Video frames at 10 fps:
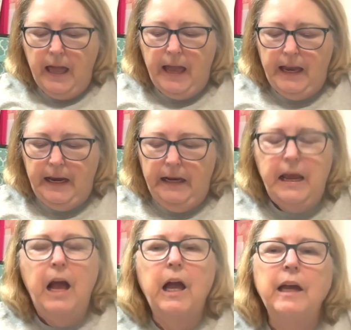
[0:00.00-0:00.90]
And
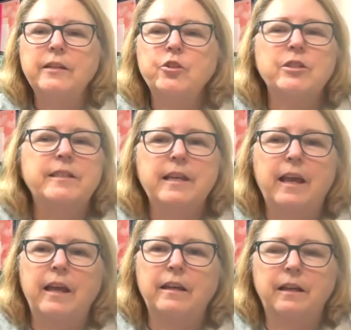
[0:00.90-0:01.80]
I just
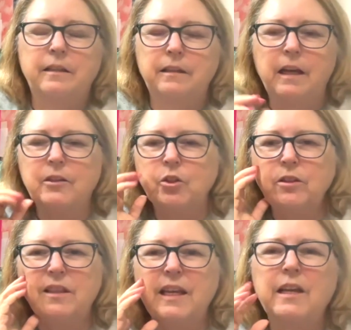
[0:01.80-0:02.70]
said I
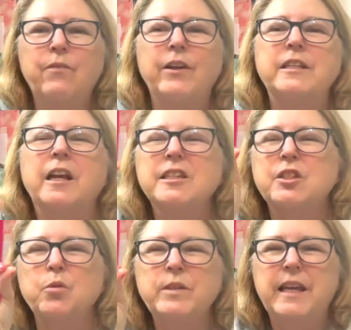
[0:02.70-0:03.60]
couldn't think of an
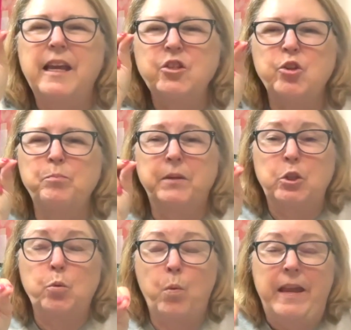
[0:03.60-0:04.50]
association
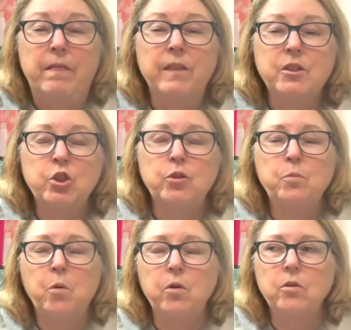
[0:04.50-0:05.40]
between the 2
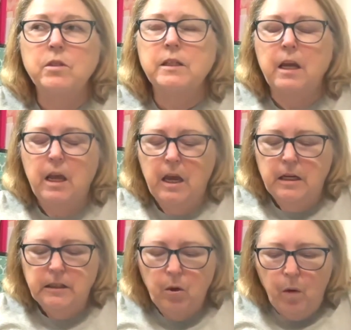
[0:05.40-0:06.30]
words.
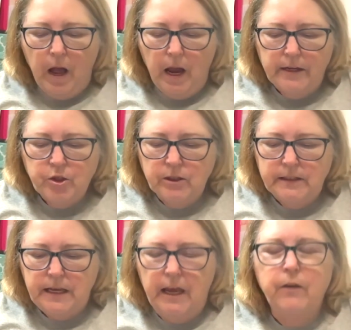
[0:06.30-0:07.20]
So I
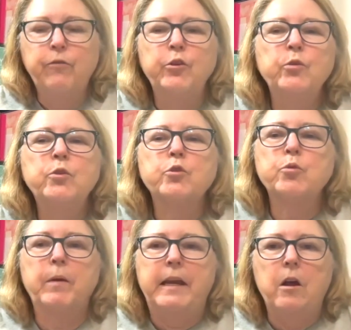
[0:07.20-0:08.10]
just said food or
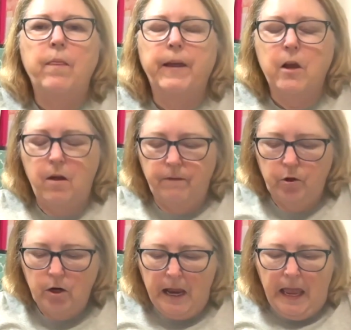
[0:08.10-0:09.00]
drink on the
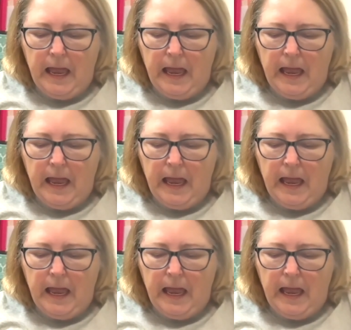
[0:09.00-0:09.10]
cover.